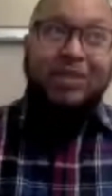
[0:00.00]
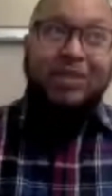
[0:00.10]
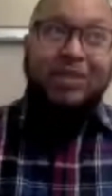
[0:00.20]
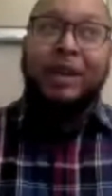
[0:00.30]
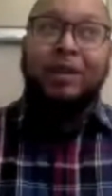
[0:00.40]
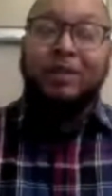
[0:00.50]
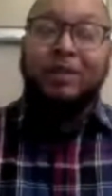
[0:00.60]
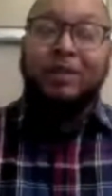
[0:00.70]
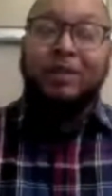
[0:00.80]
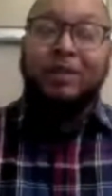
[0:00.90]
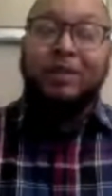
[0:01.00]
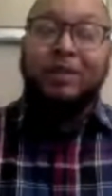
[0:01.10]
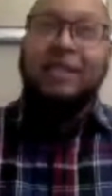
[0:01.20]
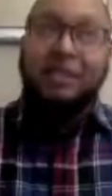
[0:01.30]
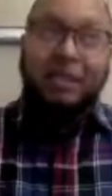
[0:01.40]
People that are there are
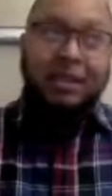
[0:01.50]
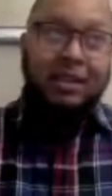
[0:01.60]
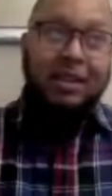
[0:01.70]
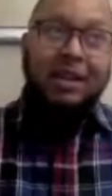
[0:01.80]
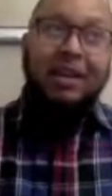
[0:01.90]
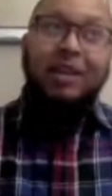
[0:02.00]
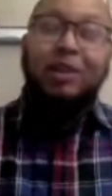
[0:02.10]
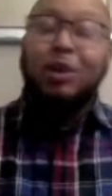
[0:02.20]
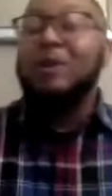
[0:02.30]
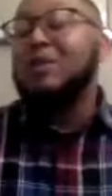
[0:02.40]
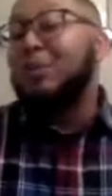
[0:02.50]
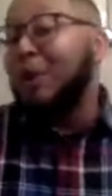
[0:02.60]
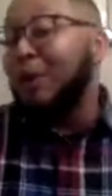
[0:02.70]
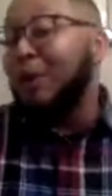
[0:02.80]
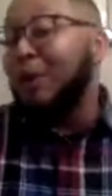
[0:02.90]
passionate, are
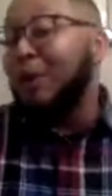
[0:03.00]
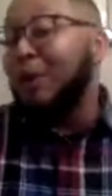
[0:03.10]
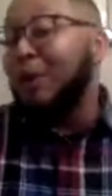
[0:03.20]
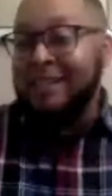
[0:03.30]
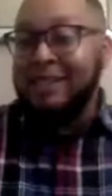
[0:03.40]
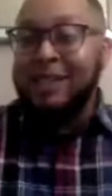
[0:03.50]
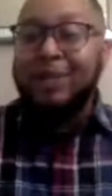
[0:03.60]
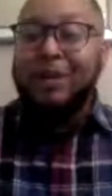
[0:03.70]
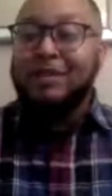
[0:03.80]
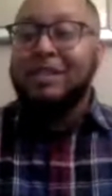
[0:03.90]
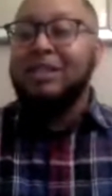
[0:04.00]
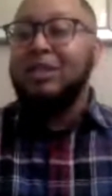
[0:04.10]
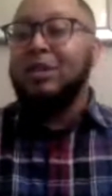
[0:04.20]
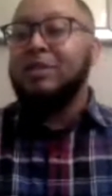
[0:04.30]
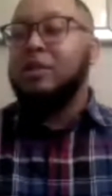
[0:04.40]
supposed to be passionate about
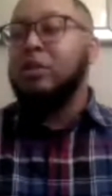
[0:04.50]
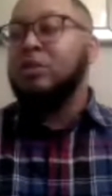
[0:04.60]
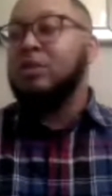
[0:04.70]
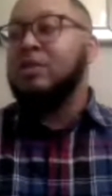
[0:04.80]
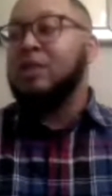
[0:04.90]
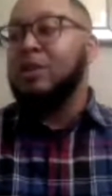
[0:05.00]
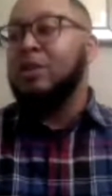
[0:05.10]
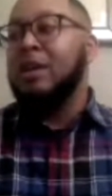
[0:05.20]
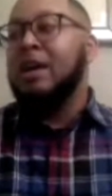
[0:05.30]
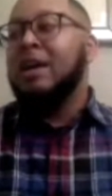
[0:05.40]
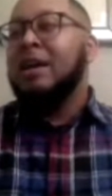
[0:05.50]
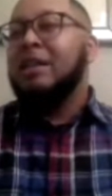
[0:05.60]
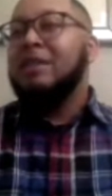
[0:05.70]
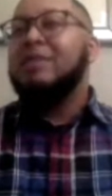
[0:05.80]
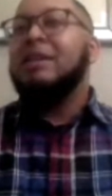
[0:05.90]
teaching our children. So
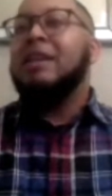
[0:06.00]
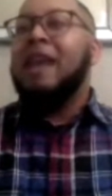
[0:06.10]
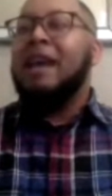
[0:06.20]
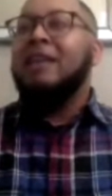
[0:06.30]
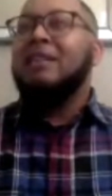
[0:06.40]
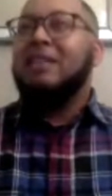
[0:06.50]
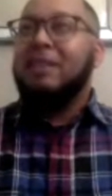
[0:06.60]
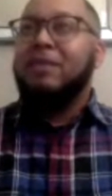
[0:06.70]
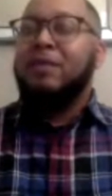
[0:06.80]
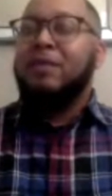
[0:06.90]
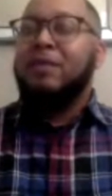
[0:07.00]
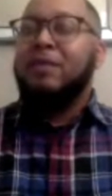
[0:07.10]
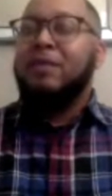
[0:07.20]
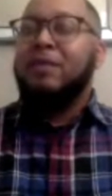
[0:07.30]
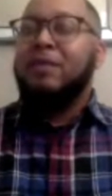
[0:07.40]
there's a lot of
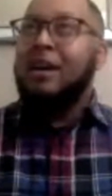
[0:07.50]
different